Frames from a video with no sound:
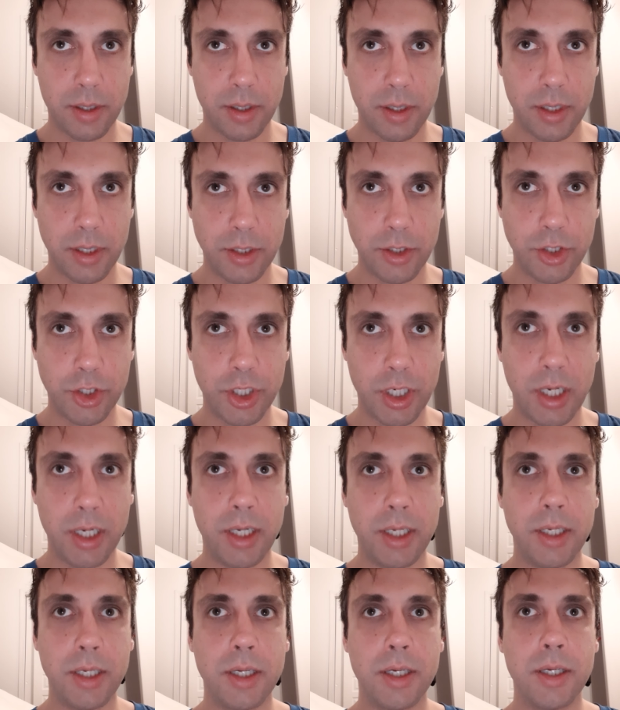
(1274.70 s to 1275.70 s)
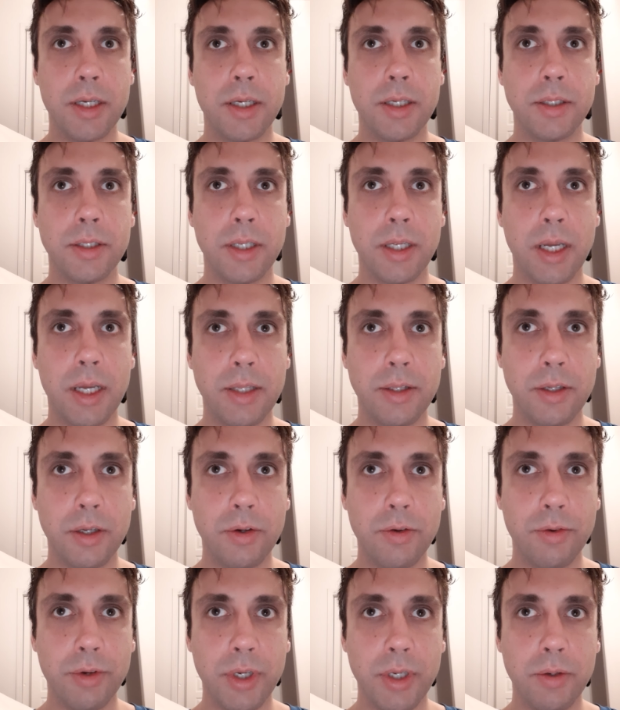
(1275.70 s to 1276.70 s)
uh, in China they had the
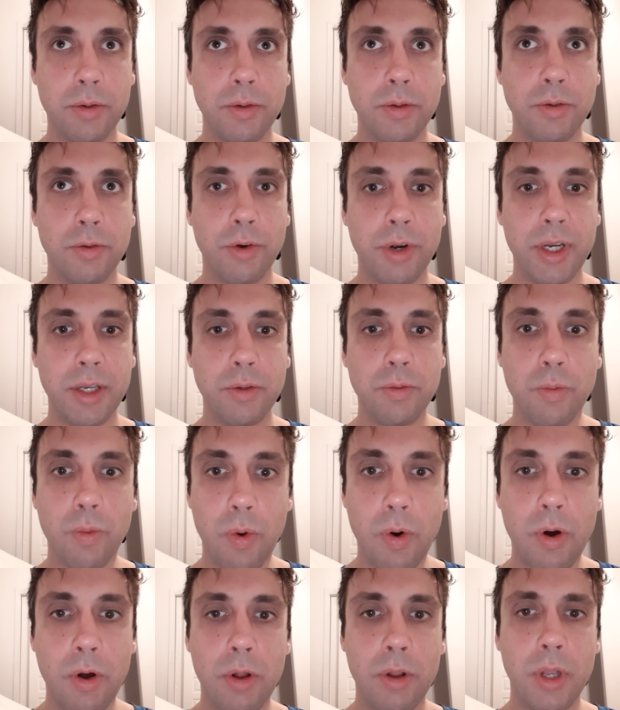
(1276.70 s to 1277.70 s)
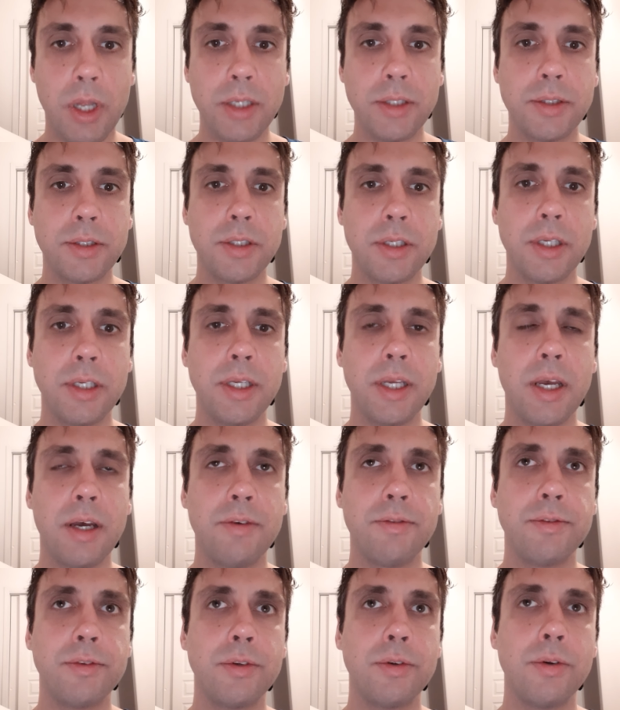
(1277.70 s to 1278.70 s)
green great wall. I study
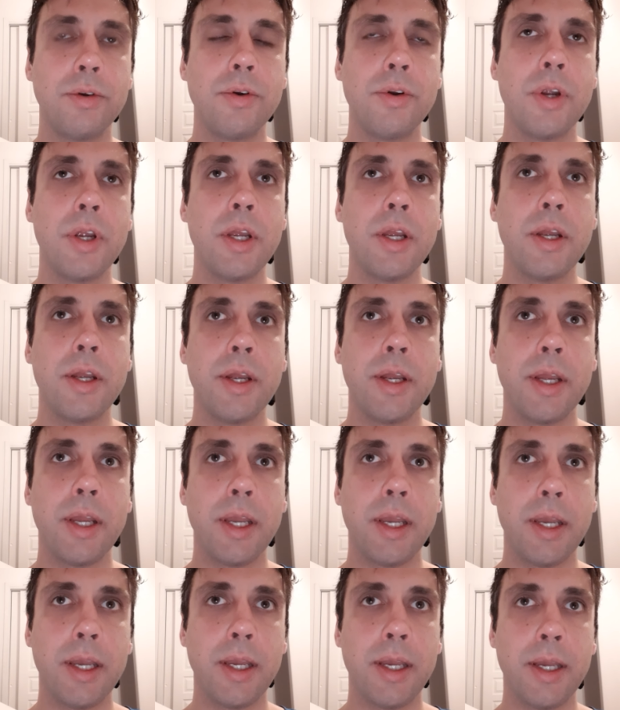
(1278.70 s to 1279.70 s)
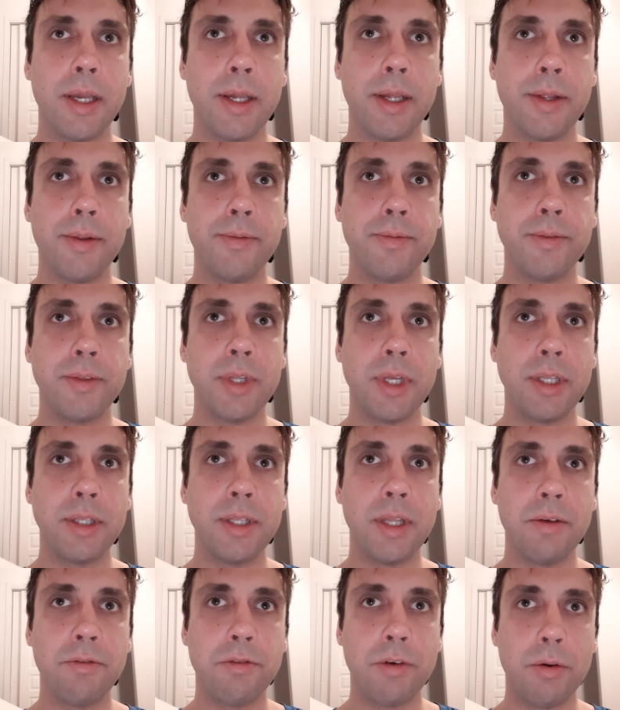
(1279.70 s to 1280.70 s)
after, and they
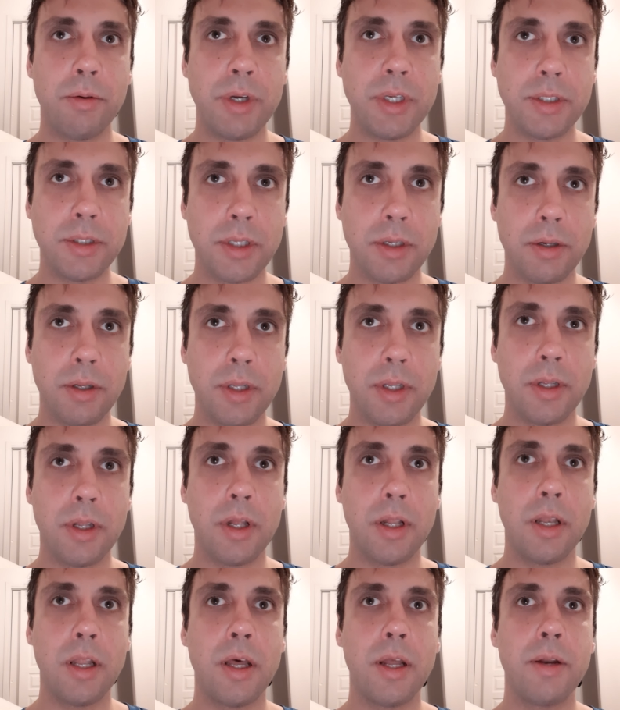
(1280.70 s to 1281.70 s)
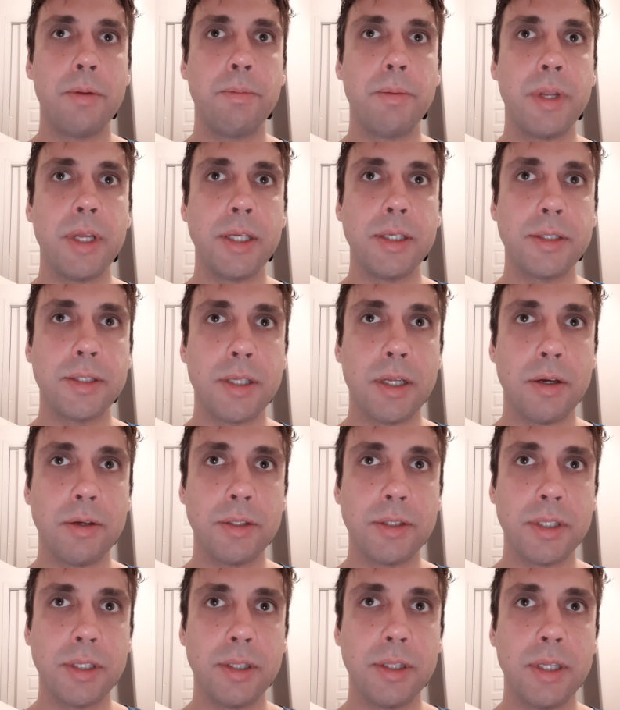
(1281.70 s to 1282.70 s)
deforest a lot of place. Now
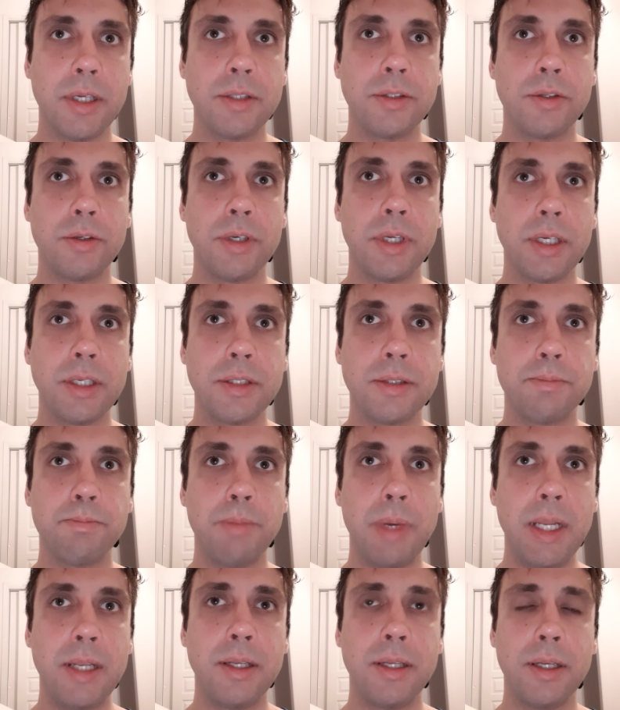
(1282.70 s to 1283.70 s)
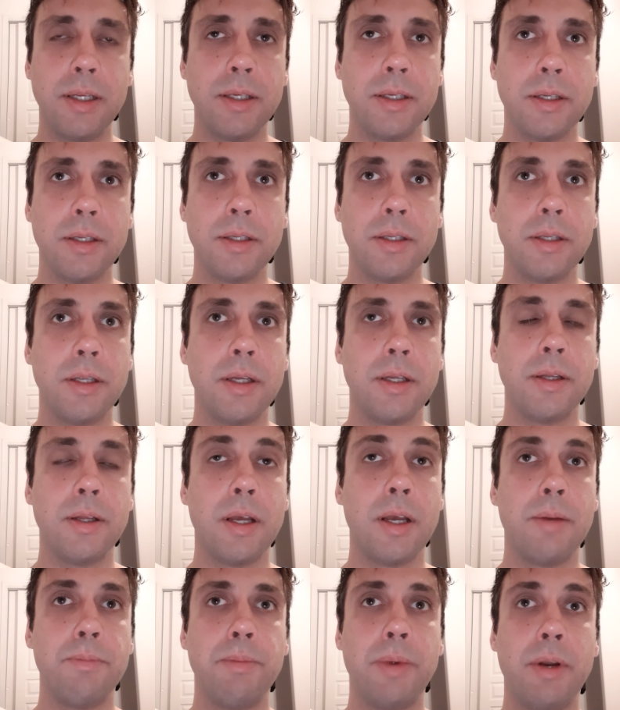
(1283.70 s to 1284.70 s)
it's a desert expanding,
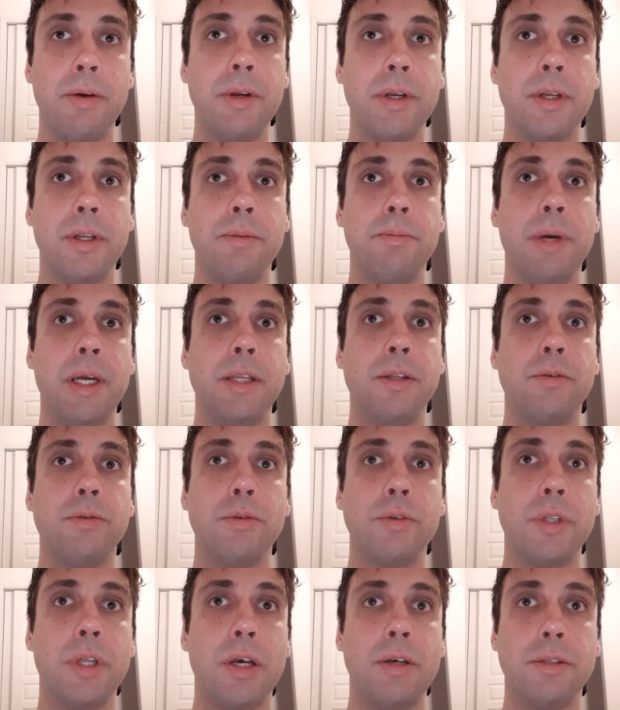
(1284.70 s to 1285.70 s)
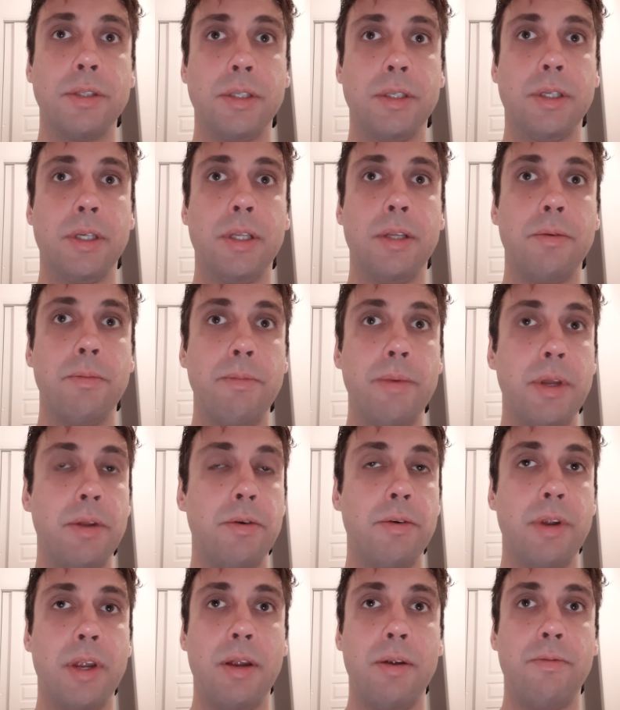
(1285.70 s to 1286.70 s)
uh, apparently by two thousand
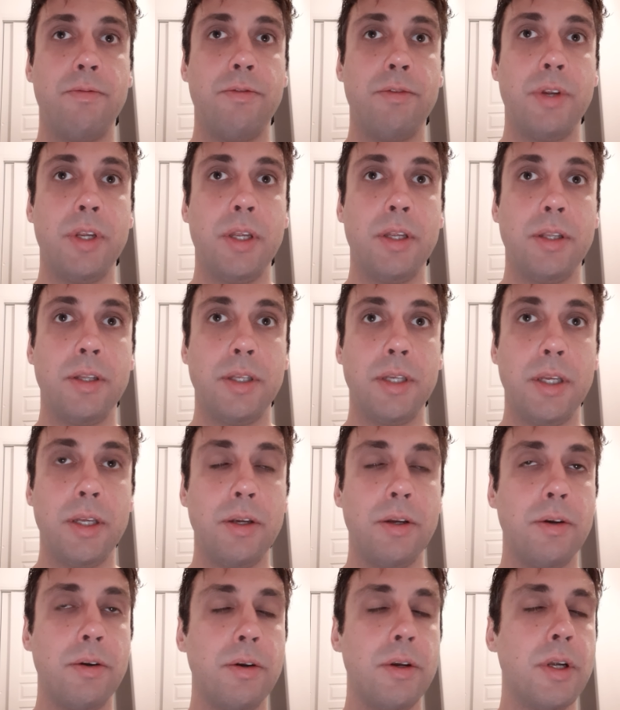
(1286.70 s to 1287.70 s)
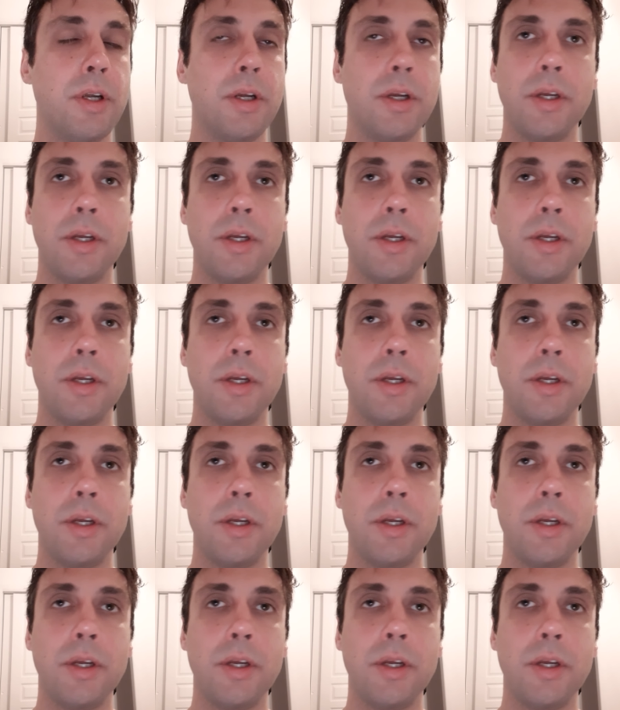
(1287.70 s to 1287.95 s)
kilometers every year.